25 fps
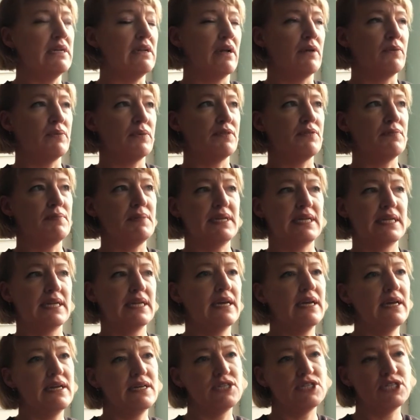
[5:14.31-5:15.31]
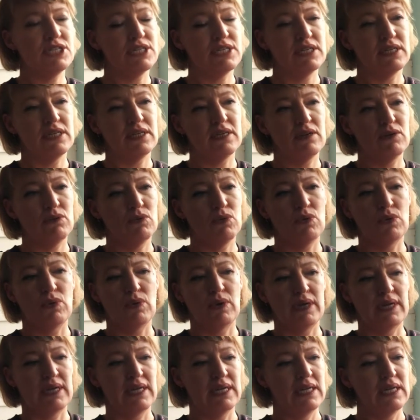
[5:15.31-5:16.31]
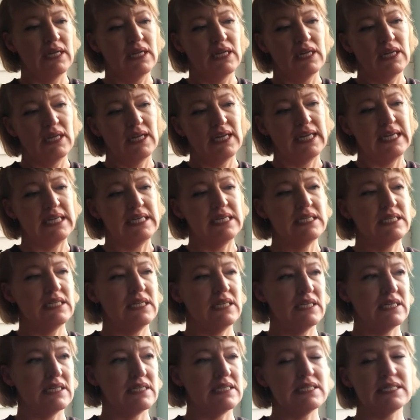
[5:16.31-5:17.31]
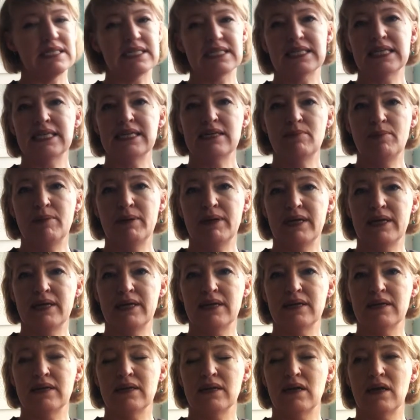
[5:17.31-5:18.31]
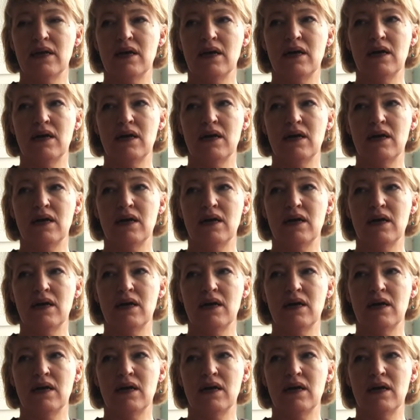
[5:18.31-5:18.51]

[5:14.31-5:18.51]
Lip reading: like with medication or eating and sleeping